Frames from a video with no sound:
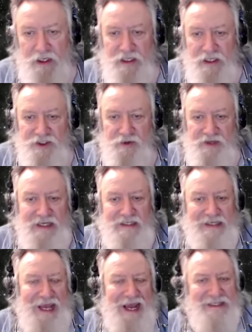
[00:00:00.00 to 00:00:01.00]
So
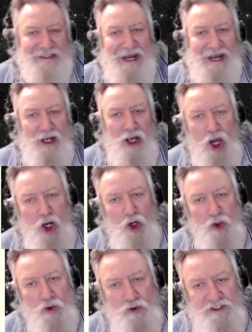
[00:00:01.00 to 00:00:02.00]
these
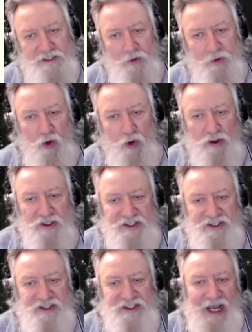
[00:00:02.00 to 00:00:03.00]
SLOs, or
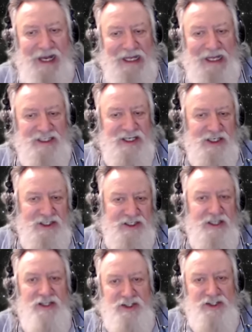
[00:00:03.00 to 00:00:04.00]
siliceous
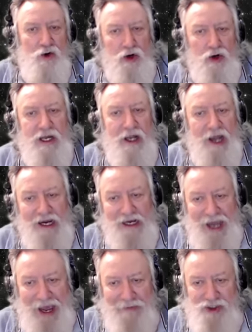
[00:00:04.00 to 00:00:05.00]
scoria-like
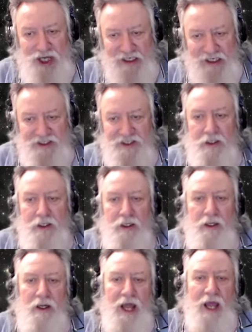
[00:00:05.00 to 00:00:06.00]
objects,
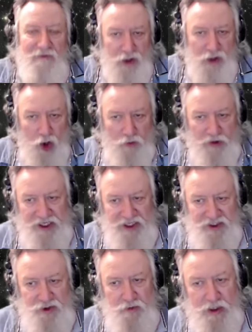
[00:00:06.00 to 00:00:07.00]
have global
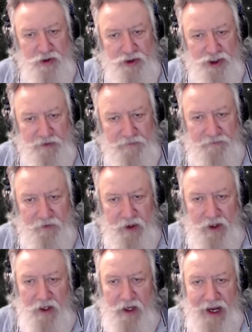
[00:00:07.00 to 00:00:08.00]
distribution,
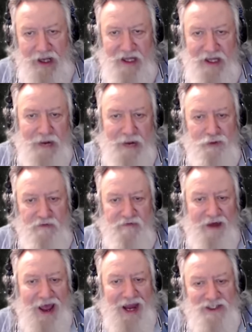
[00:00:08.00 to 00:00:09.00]
and they
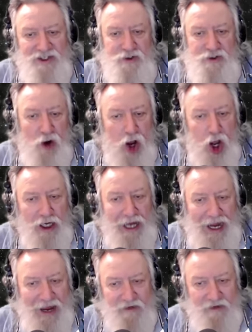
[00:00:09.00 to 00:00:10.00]
provide strong
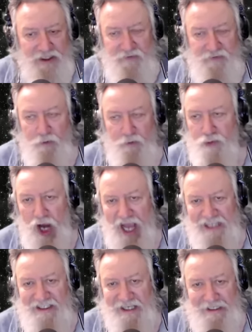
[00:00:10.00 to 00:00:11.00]
evidence for
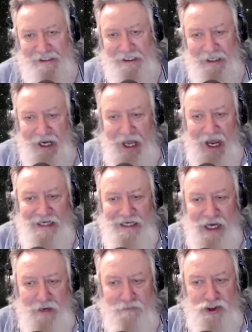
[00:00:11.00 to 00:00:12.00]
processing at high
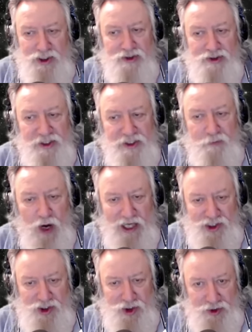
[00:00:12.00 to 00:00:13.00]
temperatures and
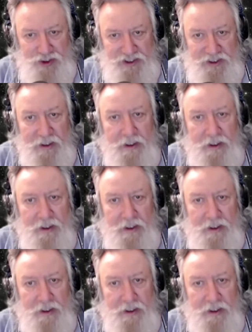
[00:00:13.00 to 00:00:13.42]
pressures